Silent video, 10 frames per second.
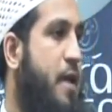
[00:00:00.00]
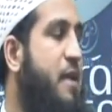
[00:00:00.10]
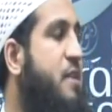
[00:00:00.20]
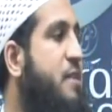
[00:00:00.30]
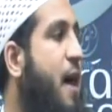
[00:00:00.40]

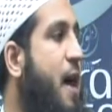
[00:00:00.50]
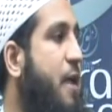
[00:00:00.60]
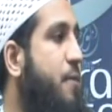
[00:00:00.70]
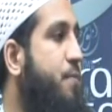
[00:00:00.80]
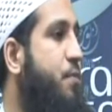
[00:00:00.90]
in a
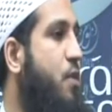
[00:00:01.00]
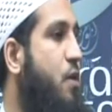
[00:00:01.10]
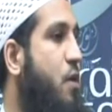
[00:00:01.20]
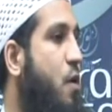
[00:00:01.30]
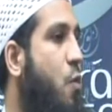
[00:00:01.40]
time
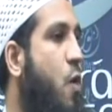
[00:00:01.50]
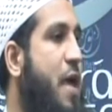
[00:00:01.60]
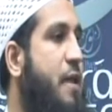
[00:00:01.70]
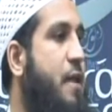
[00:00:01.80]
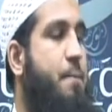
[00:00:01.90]

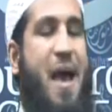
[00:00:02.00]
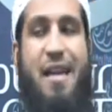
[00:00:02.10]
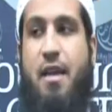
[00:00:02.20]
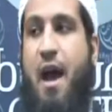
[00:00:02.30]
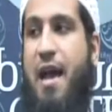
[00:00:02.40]
when
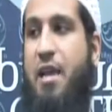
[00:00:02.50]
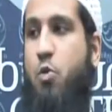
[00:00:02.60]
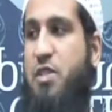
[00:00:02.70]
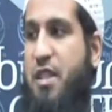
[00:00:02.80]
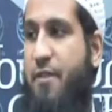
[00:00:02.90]

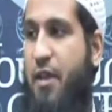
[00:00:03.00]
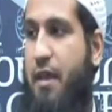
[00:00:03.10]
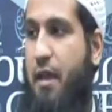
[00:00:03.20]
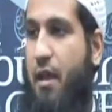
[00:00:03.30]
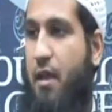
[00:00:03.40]
mankind was
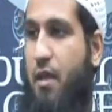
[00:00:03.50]
living